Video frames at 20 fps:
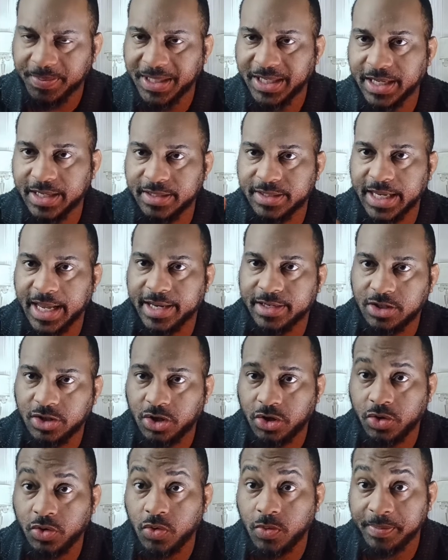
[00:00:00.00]
begins at
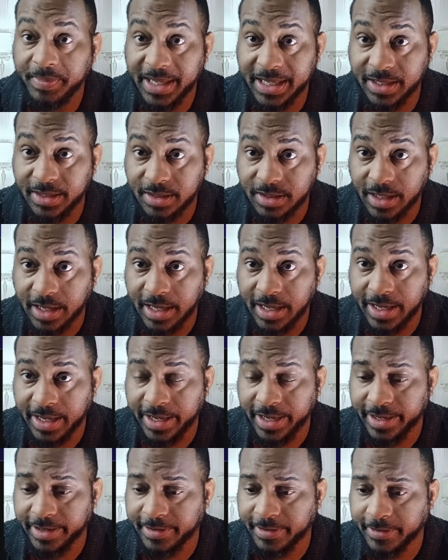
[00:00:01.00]
2 minutes
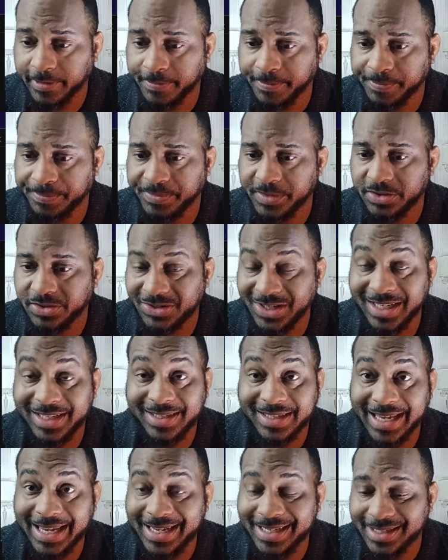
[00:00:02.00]
and
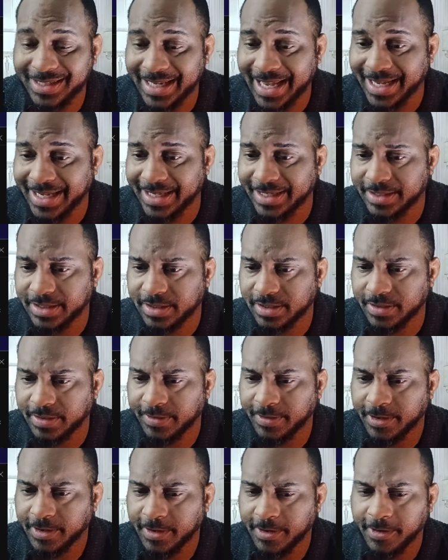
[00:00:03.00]
16 seconds
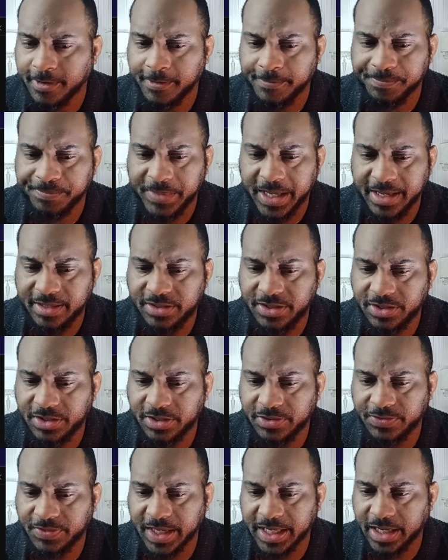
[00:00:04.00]
into
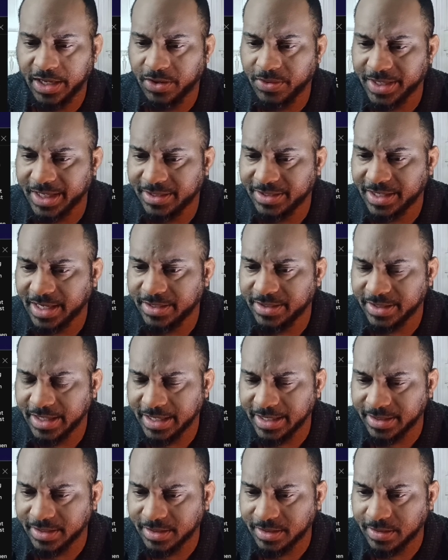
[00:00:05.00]
this video, and it says
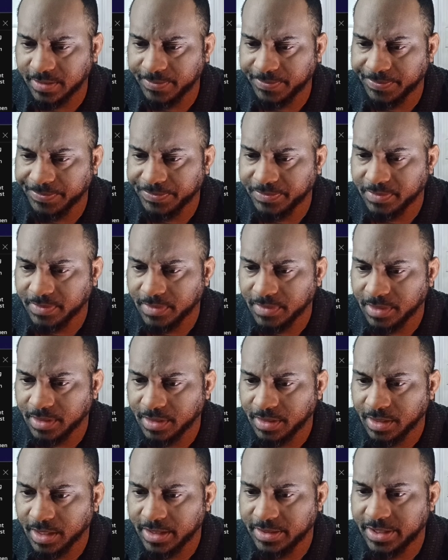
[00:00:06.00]
this.
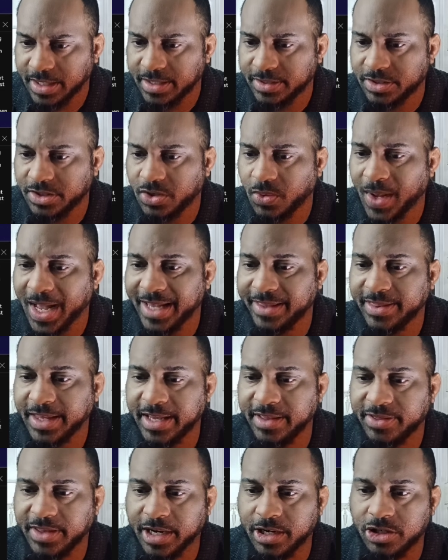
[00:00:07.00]
It says, so I
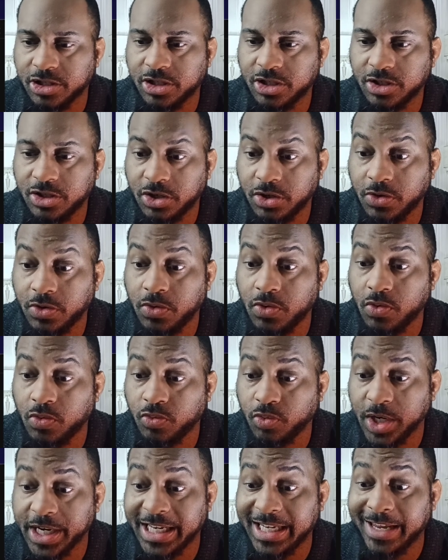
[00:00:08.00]
think there's two
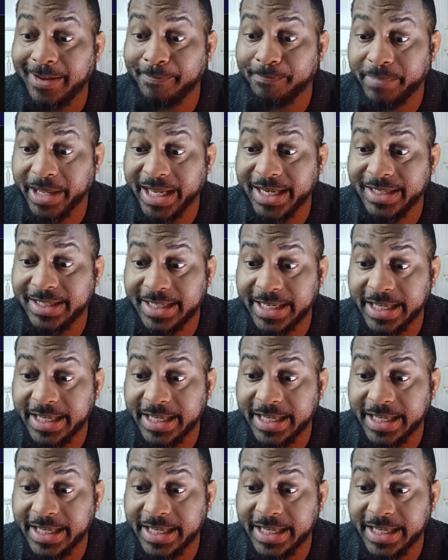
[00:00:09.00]
really big